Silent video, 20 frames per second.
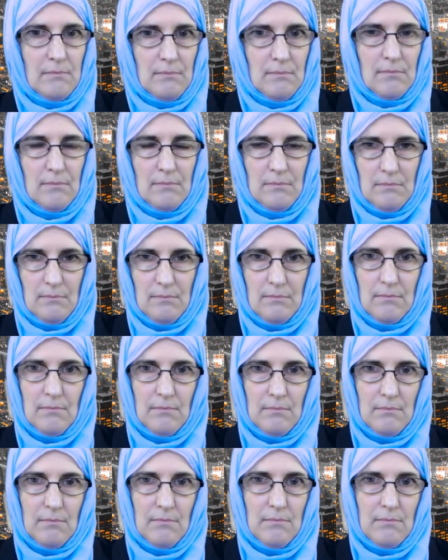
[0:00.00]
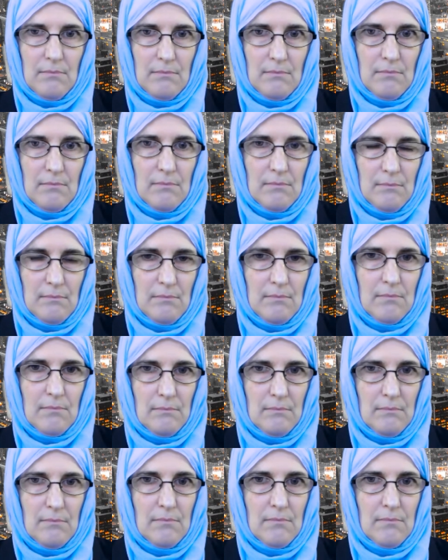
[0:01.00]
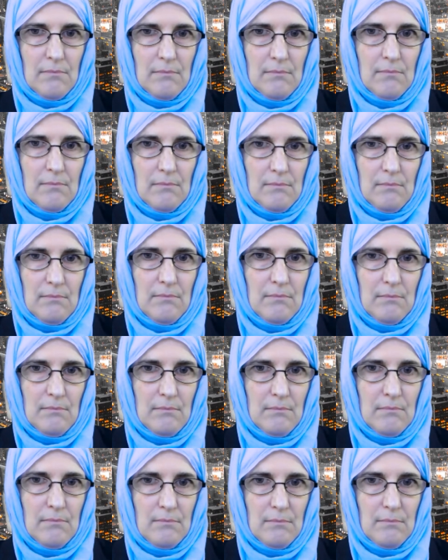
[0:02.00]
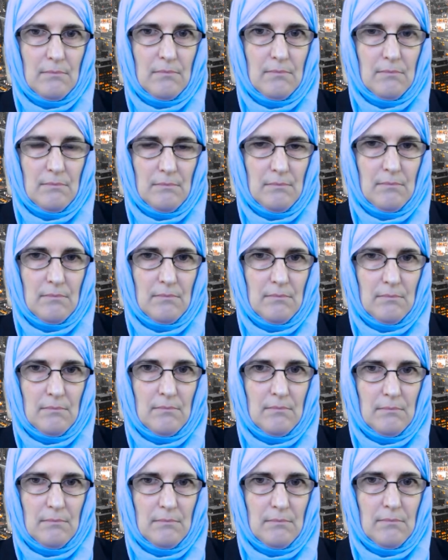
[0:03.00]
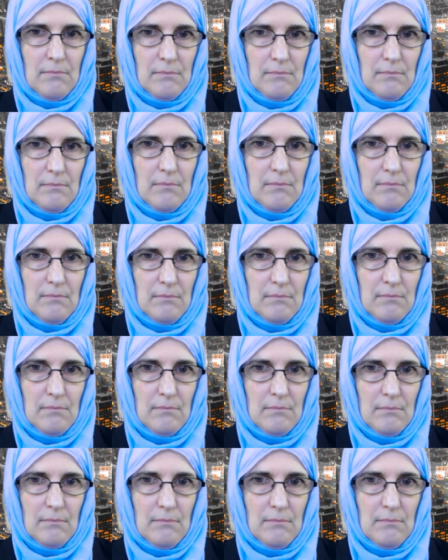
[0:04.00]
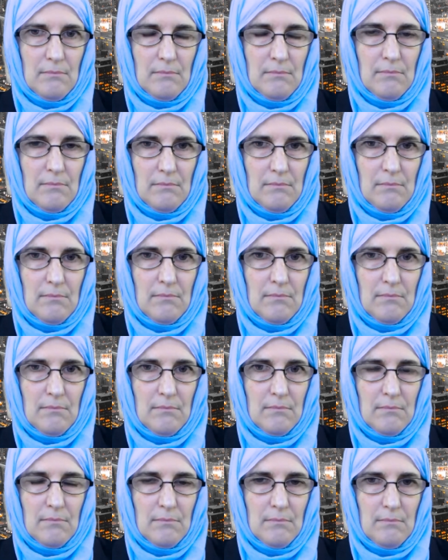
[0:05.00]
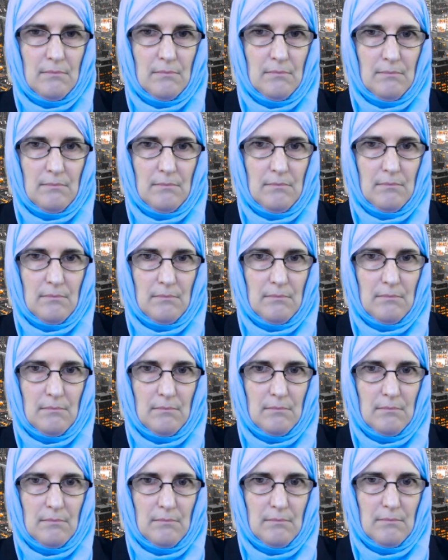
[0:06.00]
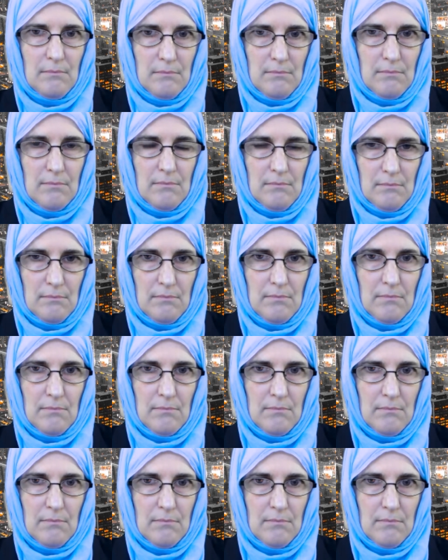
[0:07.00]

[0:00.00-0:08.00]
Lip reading: (not speaking)